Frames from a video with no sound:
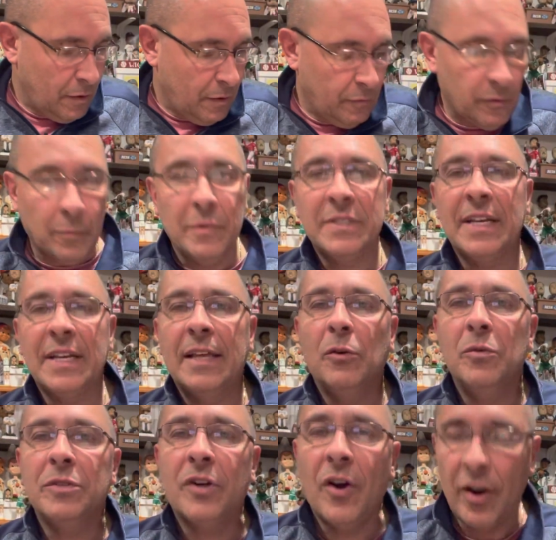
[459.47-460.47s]
From the St.
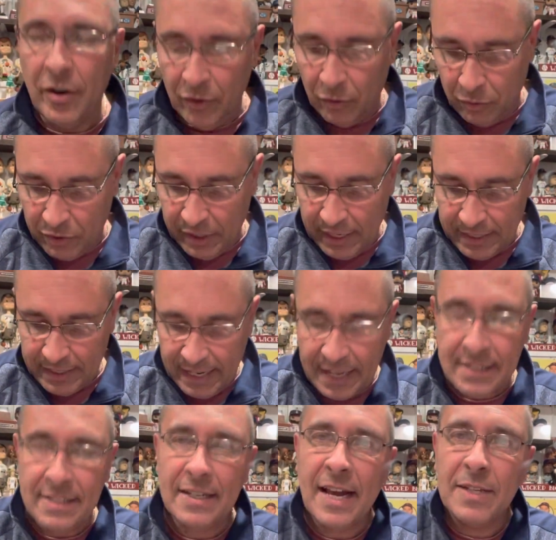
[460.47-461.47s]
Louis Cardinals, you got Ted
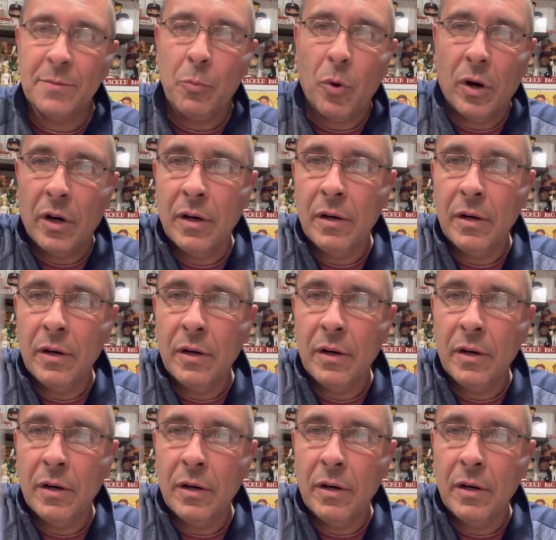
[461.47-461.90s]
Sizemore.